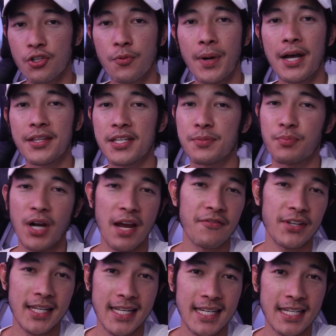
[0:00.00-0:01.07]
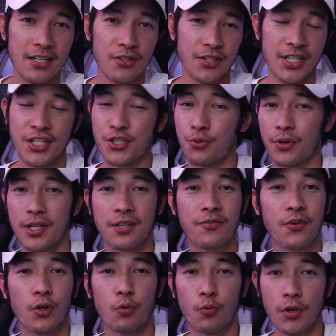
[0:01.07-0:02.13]
So about this private key or these
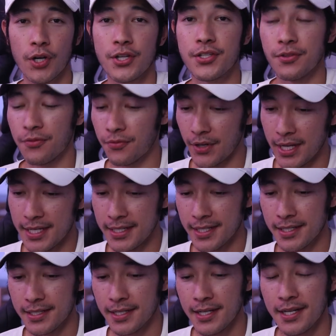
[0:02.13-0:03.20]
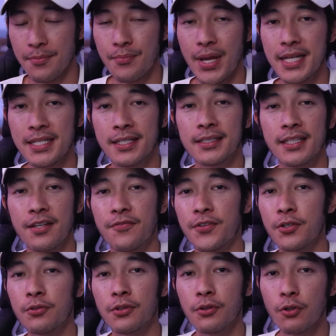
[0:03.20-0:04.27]
twenty-four words or phrases, basically if
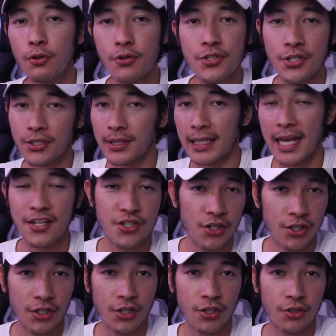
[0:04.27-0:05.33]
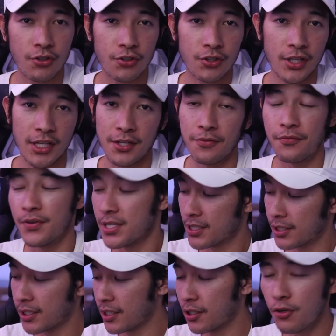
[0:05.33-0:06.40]
you lose your ledger, like you
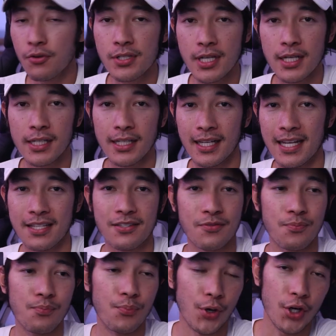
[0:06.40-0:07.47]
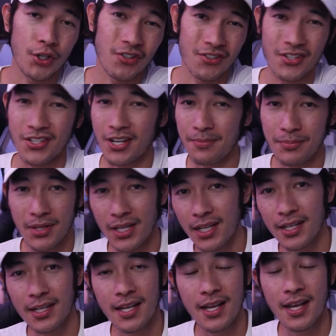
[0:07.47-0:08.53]
physically lose it, it gets burnt or
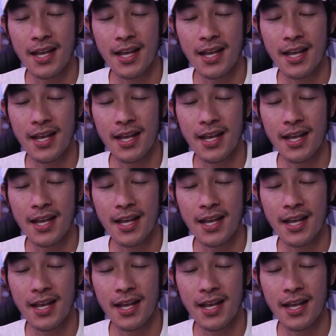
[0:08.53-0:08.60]
something,